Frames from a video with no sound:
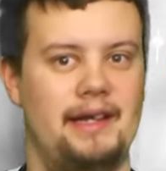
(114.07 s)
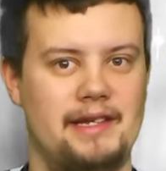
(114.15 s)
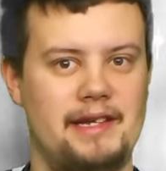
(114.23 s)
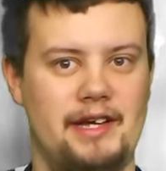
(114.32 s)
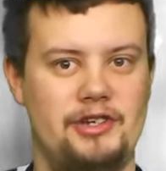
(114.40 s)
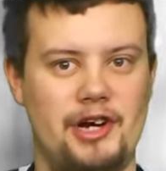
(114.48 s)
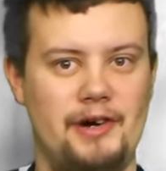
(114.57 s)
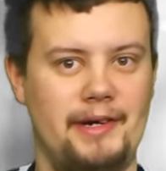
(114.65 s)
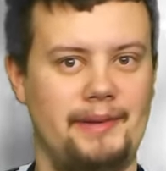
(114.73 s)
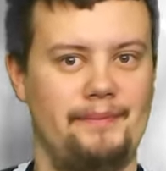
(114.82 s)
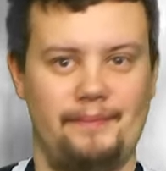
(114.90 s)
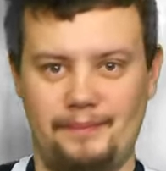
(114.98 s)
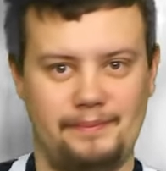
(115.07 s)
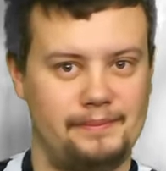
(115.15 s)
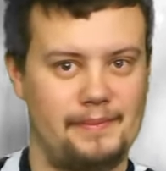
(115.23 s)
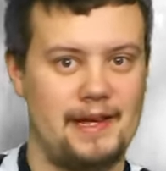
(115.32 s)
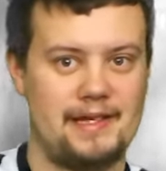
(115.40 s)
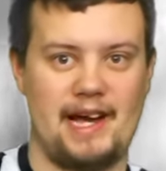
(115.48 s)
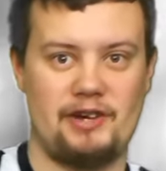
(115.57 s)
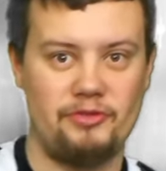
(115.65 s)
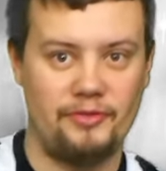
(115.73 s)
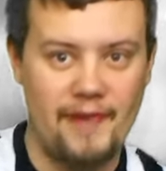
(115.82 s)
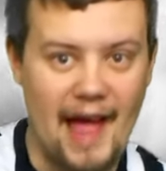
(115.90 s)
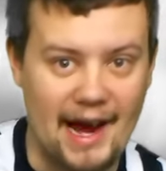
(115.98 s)
it's not a joke. It's
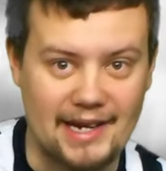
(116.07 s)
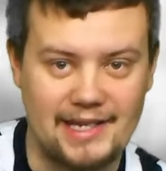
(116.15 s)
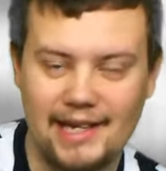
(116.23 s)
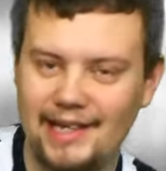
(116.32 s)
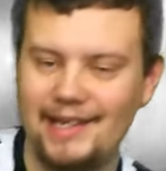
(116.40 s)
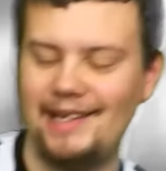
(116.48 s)
actual fact.